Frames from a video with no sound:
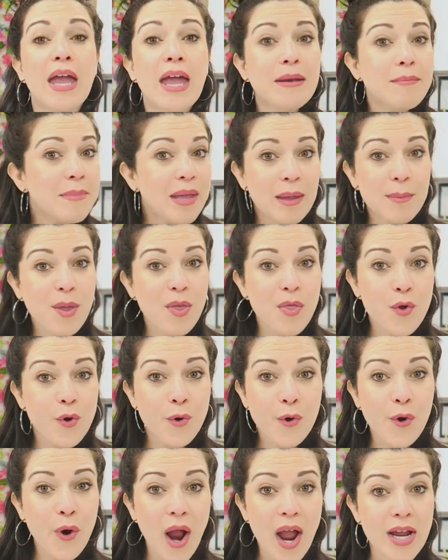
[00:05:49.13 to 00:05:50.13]
And maybe
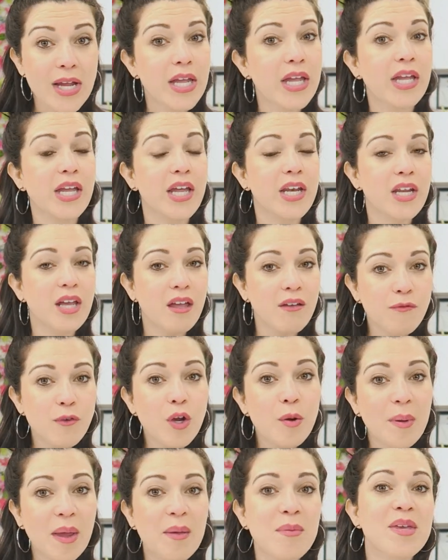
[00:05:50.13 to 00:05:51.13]
they're crying. And if
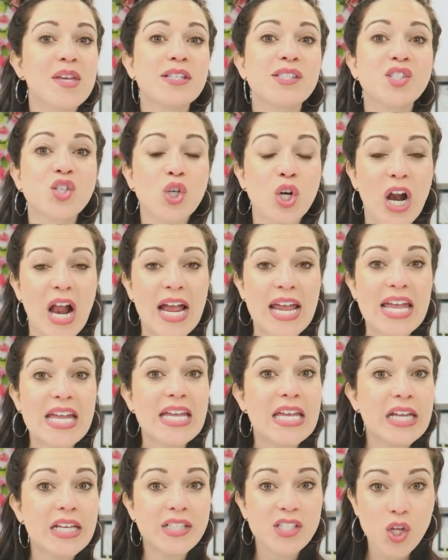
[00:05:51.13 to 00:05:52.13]
your baby is
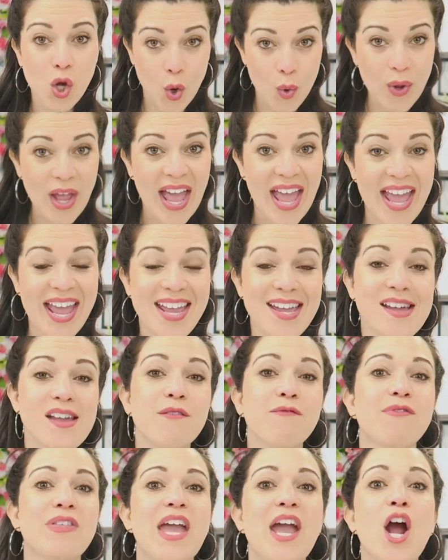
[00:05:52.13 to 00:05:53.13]
crying, it's okay.
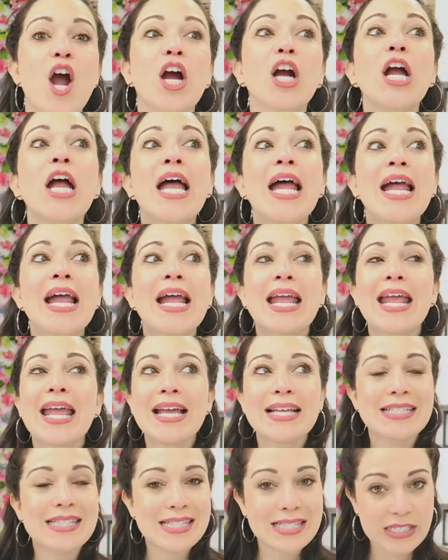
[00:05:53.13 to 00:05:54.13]
If they are
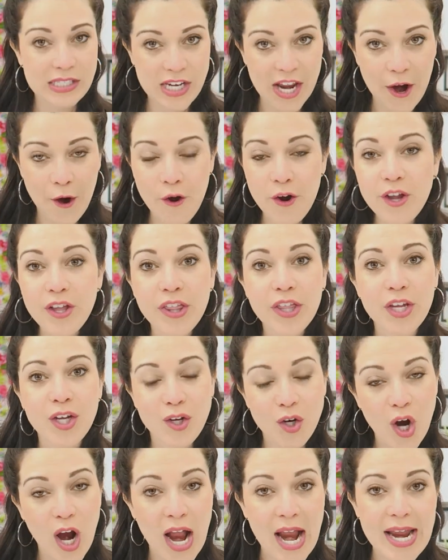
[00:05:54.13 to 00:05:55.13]
hysterically
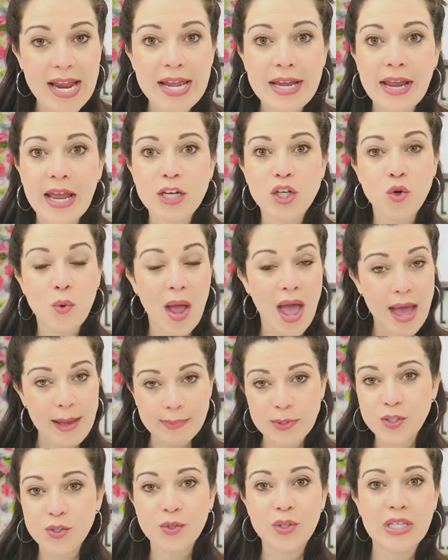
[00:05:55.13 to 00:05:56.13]
crying and you
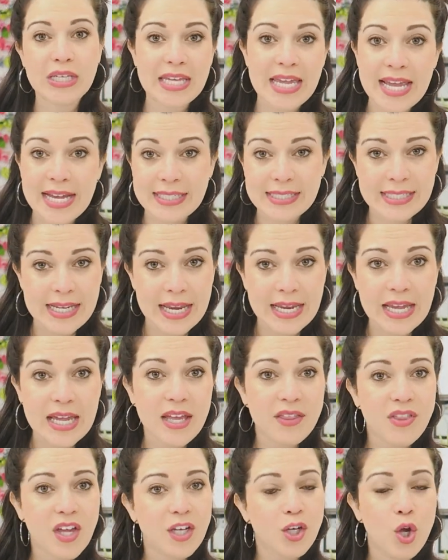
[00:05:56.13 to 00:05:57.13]
absolutely can't take
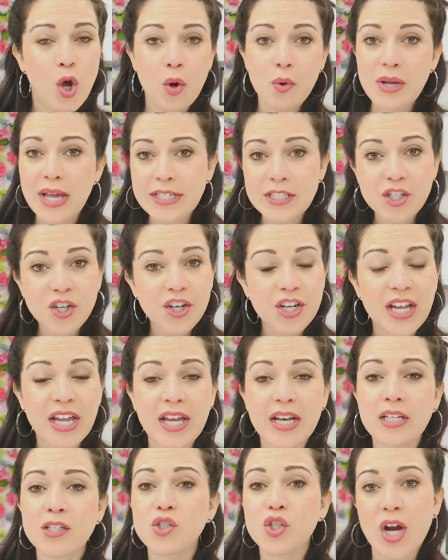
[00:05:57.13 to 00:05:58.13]
it, then go get your
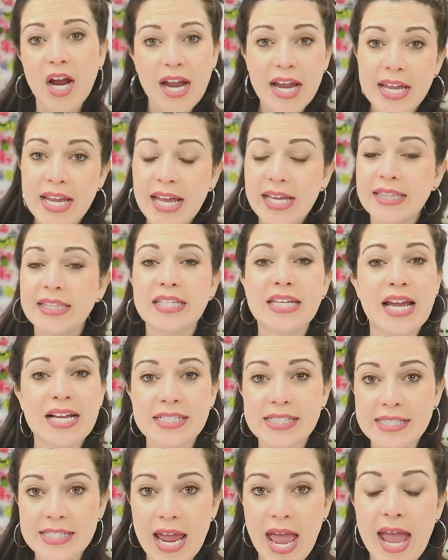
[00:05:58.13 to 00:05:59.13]
kid and try again the
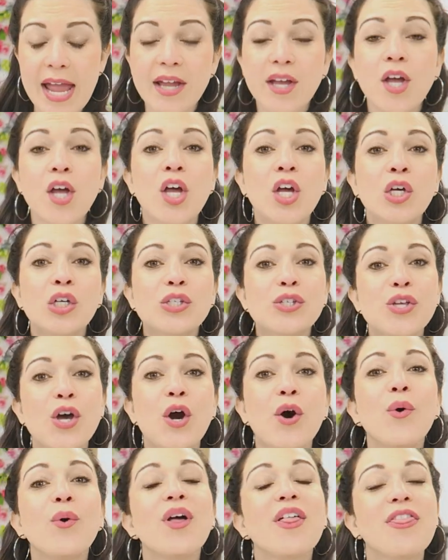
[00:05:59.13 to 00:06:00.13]
next day.
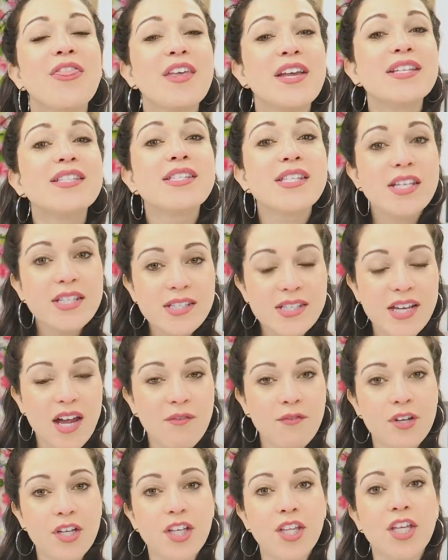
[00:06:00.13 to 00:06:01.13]
So this is
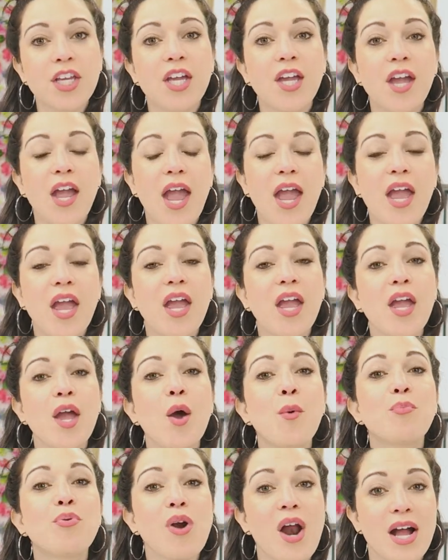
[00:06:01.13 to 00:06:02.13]
definitely
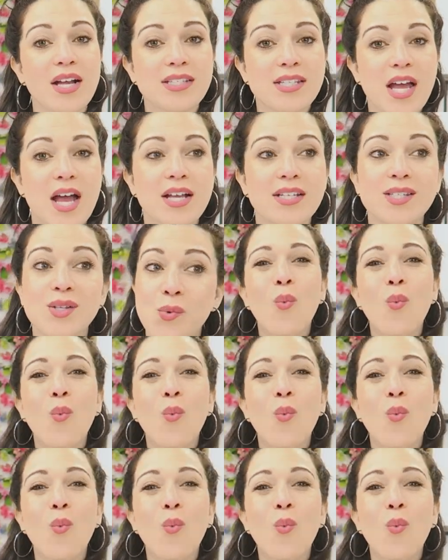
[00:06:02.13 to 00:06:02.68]
a process